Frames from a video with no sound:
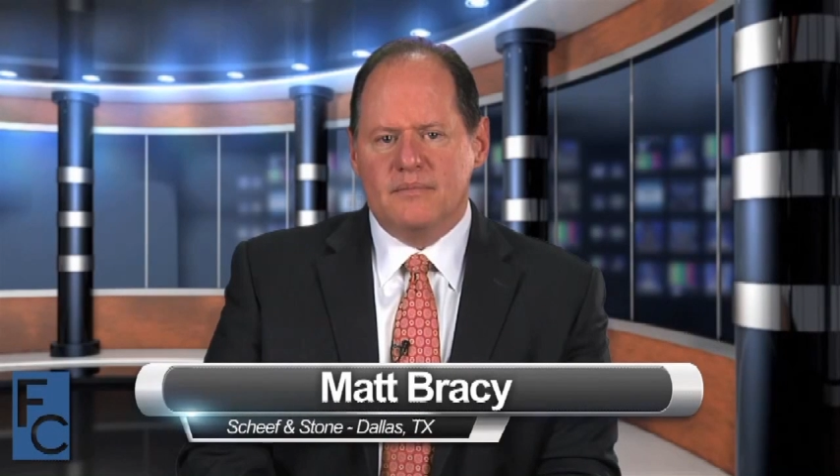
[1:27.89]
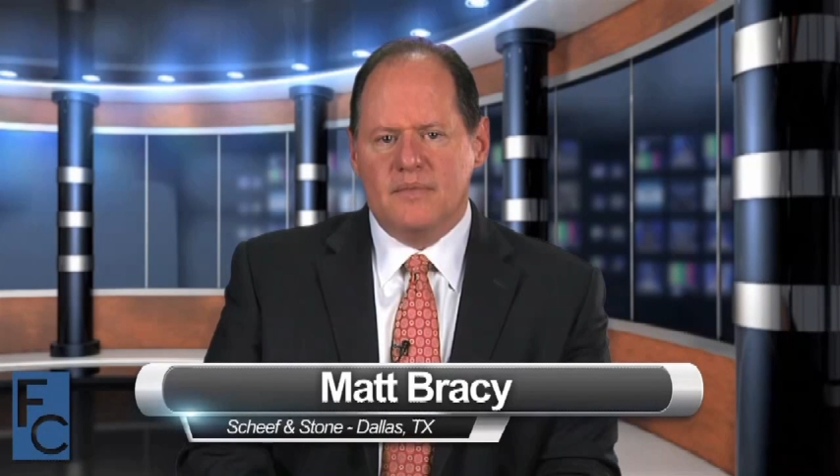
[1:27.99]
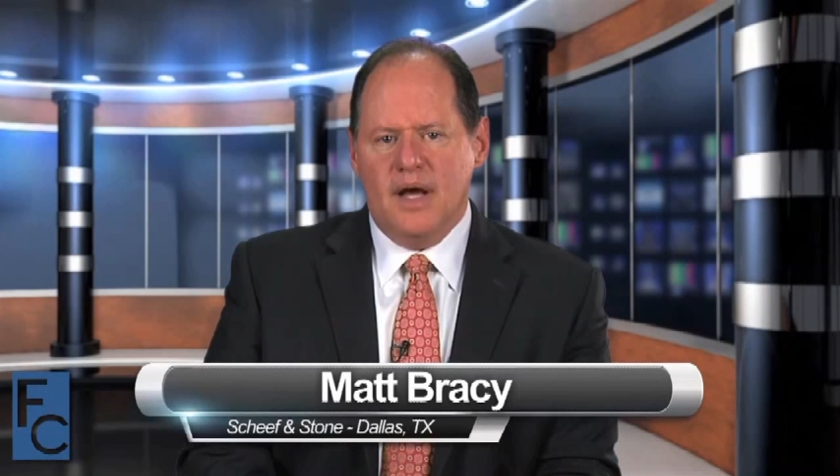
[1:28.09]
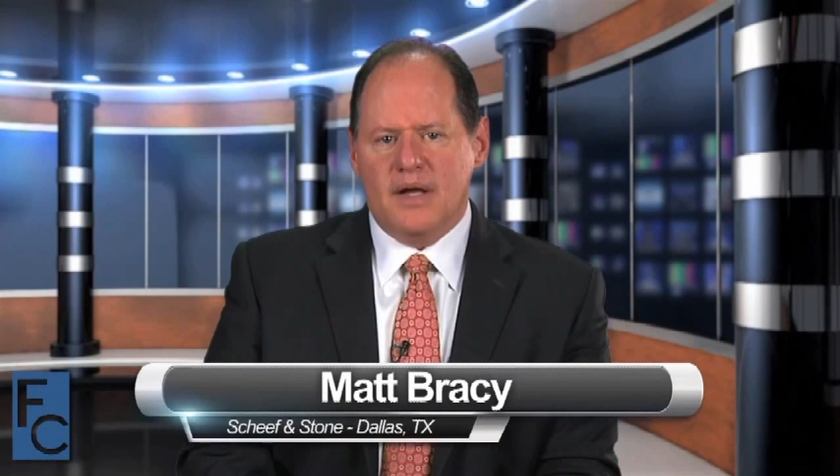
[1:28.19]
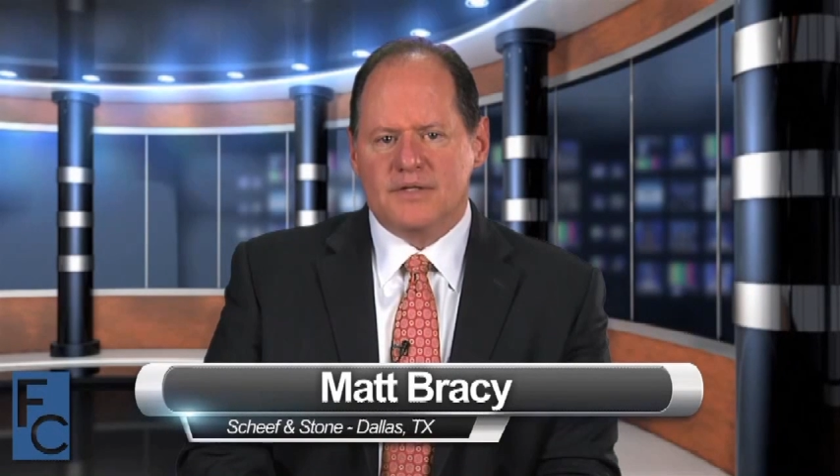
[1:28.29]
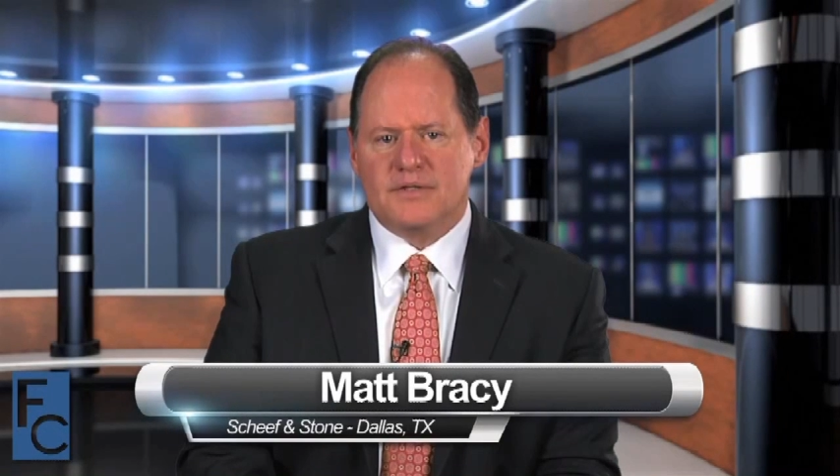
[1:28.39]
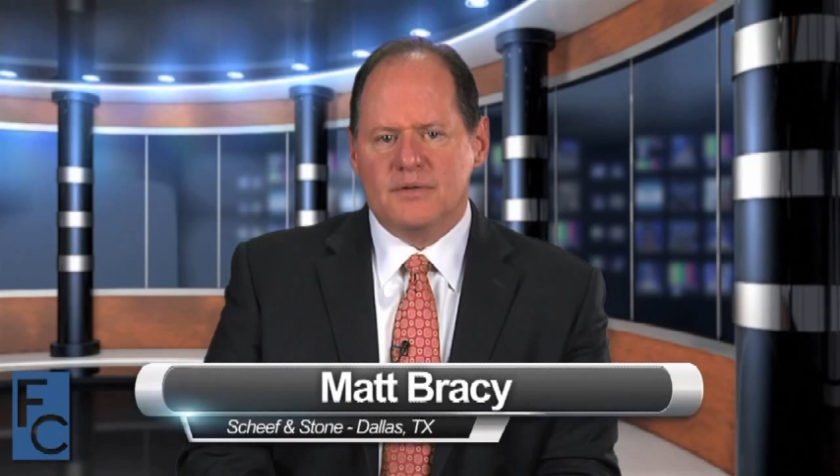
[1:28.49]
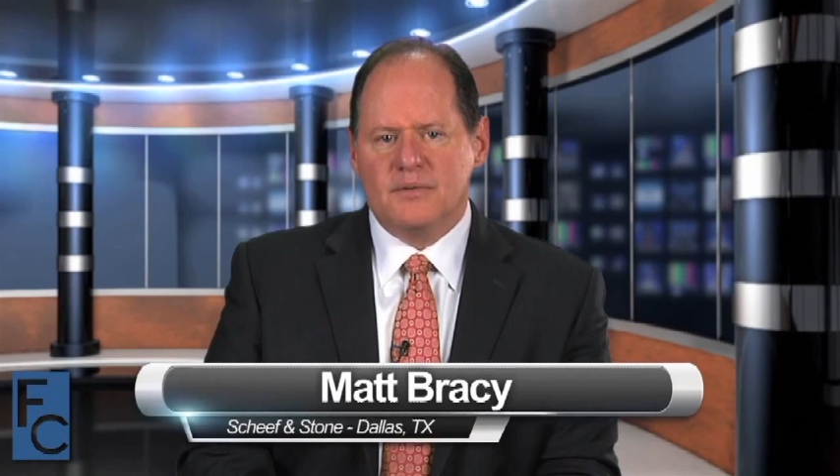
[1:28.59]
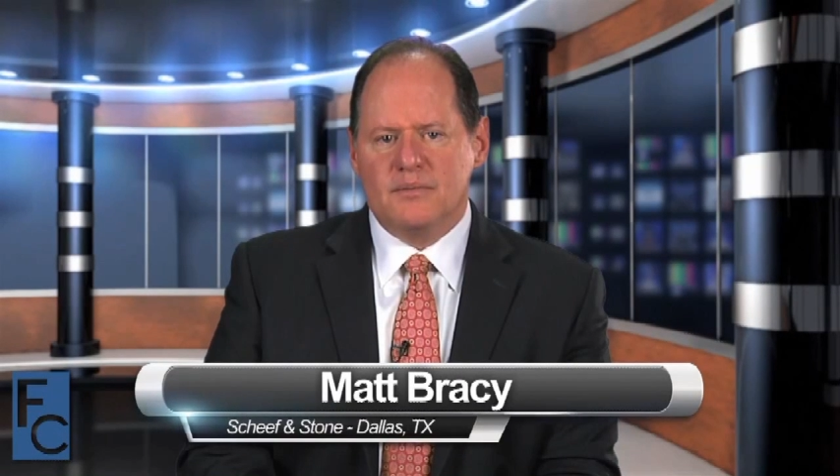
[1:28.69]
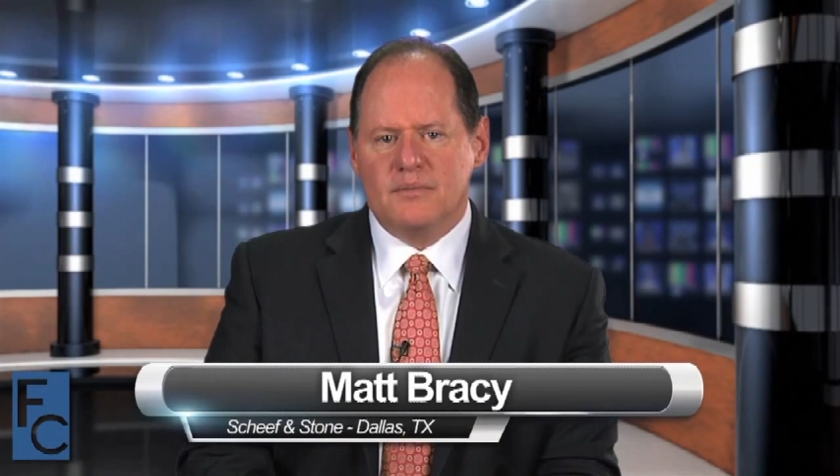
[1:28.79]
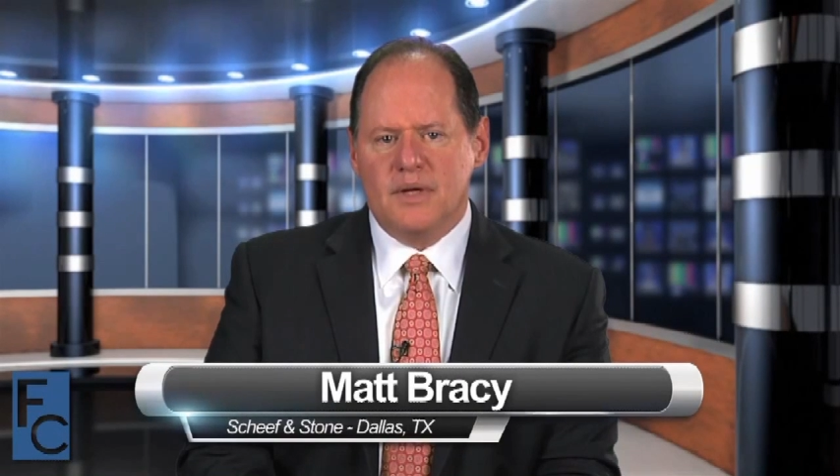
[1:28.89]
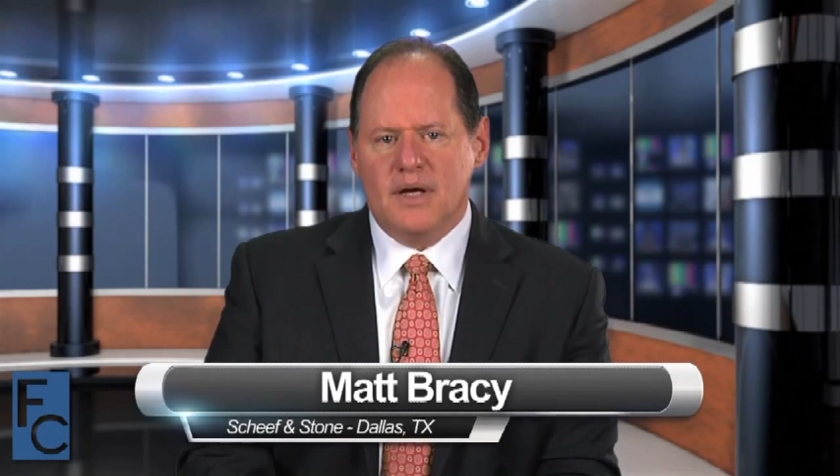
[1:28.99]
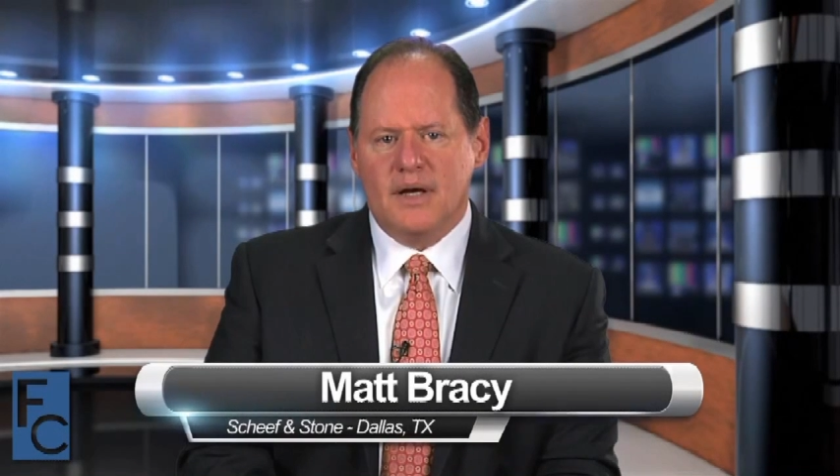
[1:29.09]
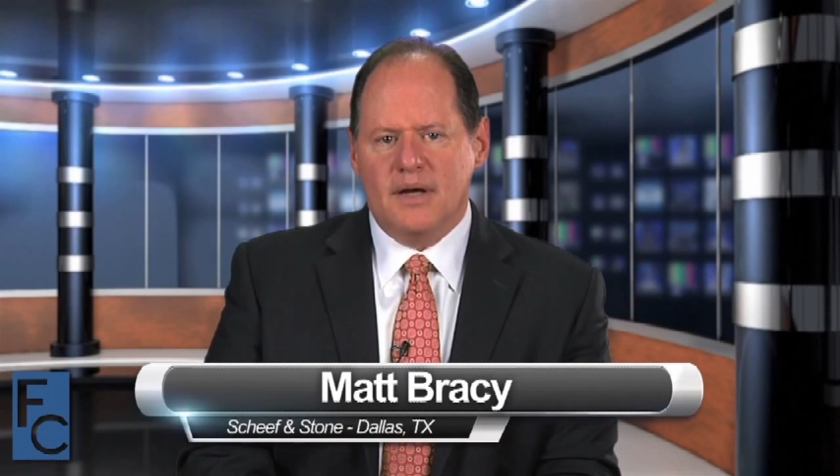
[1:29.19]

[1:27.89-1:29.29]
not assume